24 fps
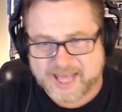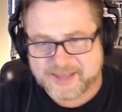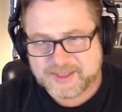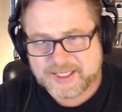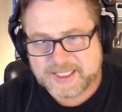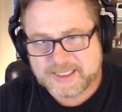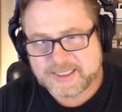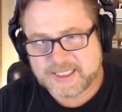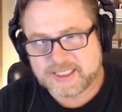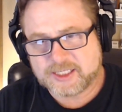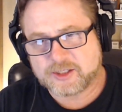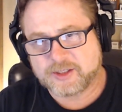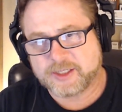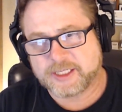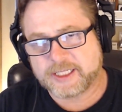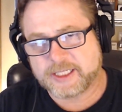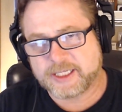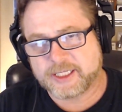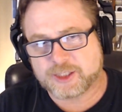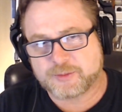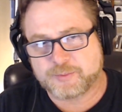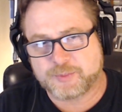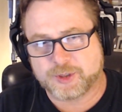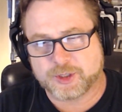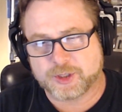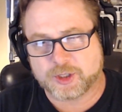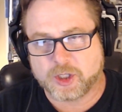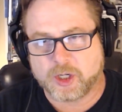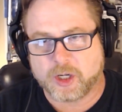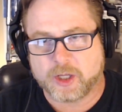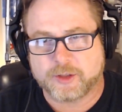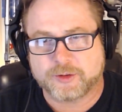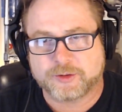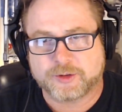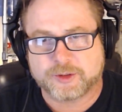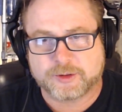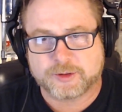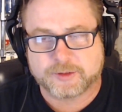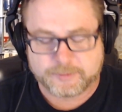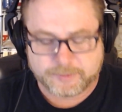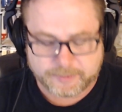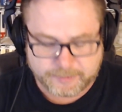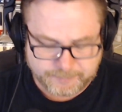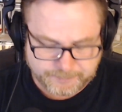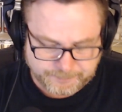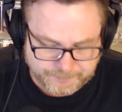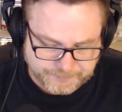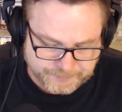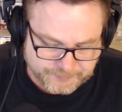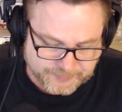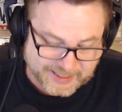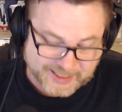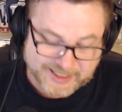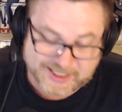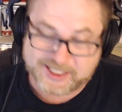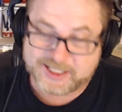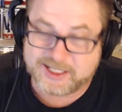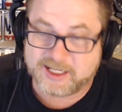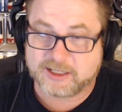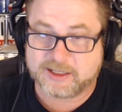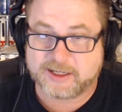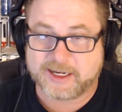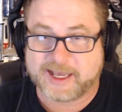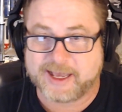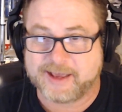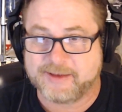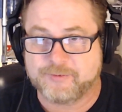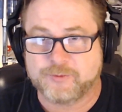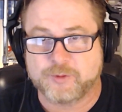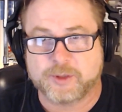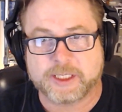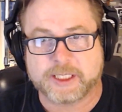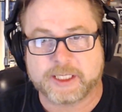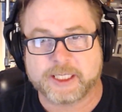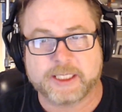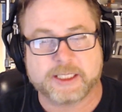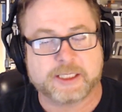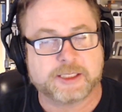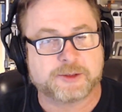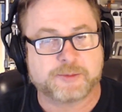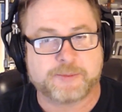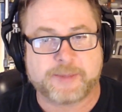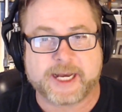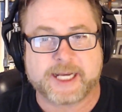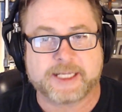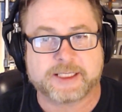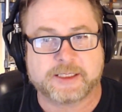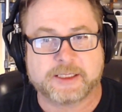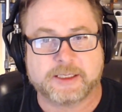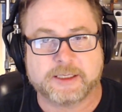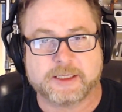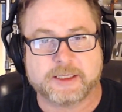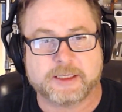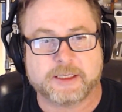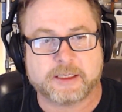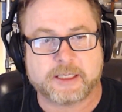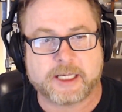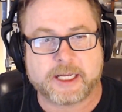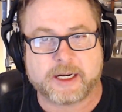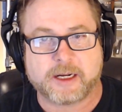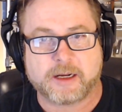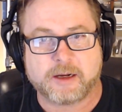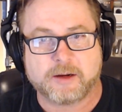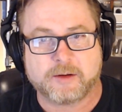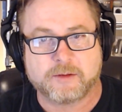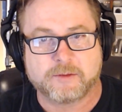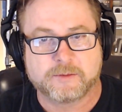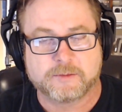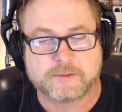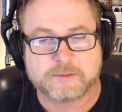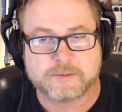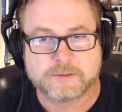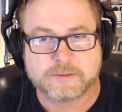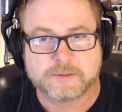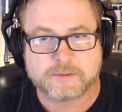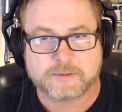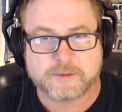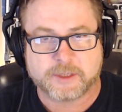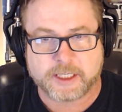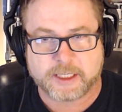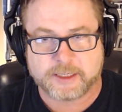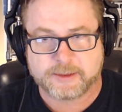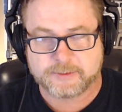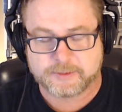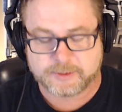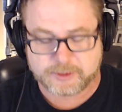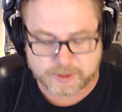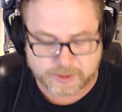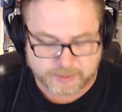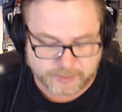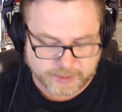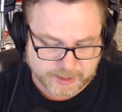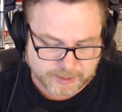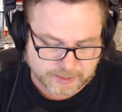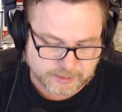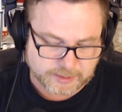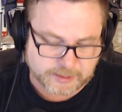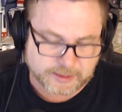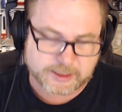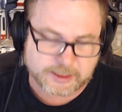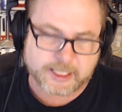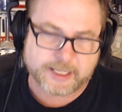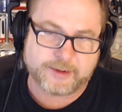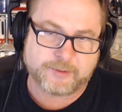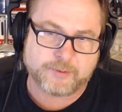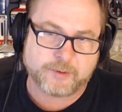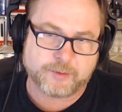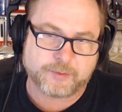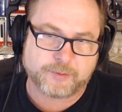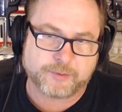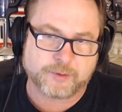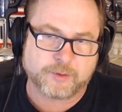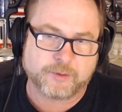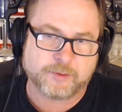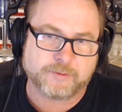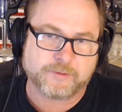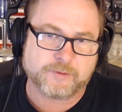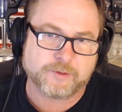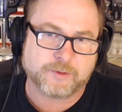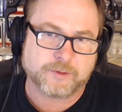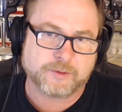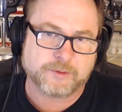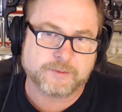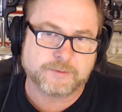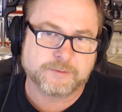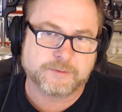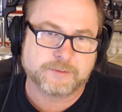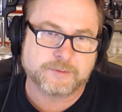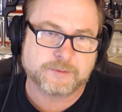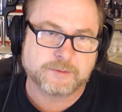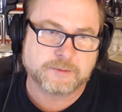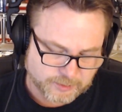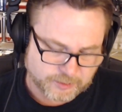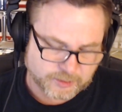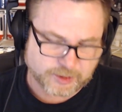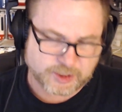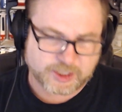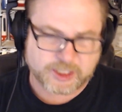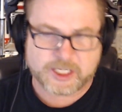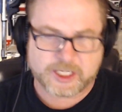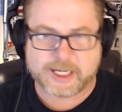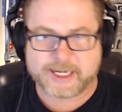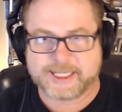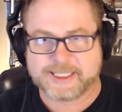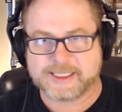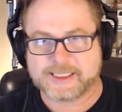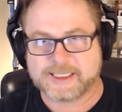I think that's going to get us pretty close, and it's not going to have really any spice in it at all, right? So that's kind of what we're going for. The croissant